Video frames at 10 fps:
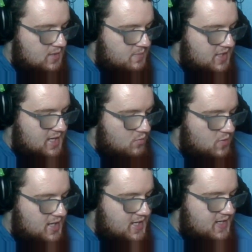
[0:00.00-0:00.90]
But yeah,
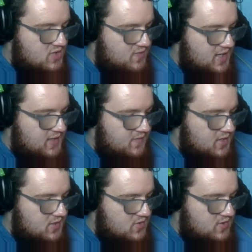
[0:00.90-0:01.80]
what do you guys think of
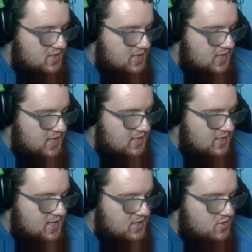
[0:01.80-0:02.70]
this, uh,
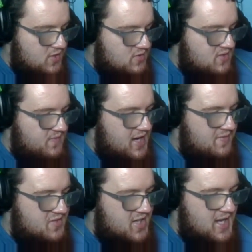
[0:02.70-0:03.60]
Indiana Jones
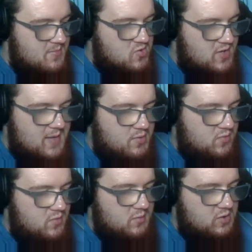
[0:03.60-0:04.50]
5 time travel
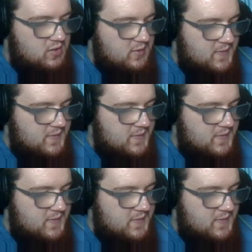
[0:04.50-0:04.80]
rumor?